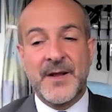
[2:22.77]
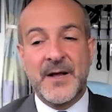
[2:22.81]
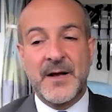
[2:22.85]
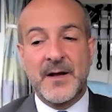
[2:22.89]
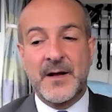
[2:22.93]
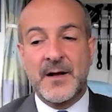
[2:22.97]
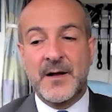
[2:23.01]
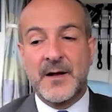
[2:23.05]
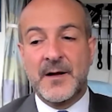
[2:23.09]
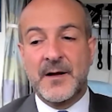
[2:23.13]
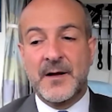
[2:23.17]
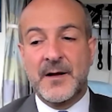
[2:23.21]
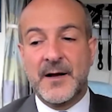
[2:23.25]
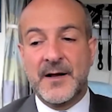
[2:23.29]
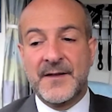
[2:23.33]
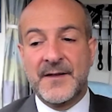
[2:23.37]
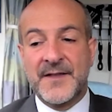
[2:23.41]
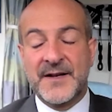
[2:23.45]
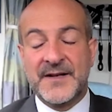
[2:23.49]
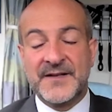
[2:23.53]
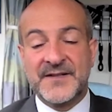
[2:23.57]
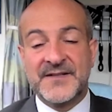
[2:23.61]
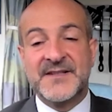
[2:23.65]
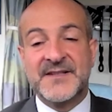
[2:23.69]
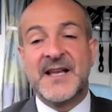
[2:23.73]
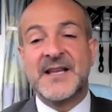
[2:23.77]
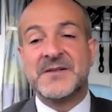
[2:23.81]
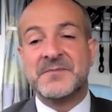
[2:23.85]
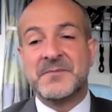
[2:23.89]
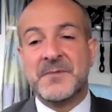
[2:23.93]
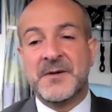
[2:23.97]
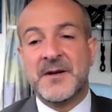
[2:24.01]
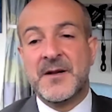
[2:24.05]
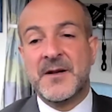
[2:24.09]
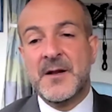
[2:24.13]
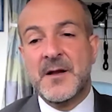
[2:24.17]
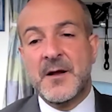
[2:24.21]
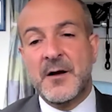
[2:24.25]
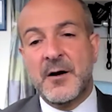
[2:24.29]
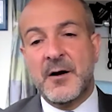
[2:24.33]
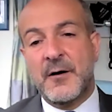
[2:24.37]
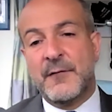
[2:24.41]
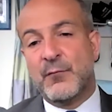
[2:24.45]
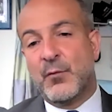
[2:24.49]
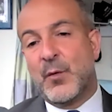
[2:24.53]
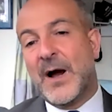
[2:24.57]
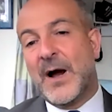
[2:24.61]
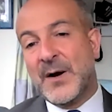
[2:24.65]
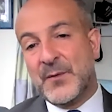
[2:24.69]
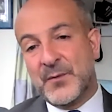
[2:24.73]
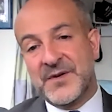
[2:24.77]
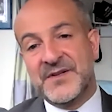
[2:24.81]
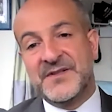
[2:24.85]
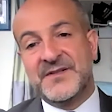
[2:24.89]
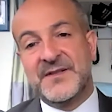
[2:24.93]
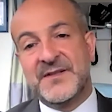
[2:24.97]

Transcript: I think, assessment of why we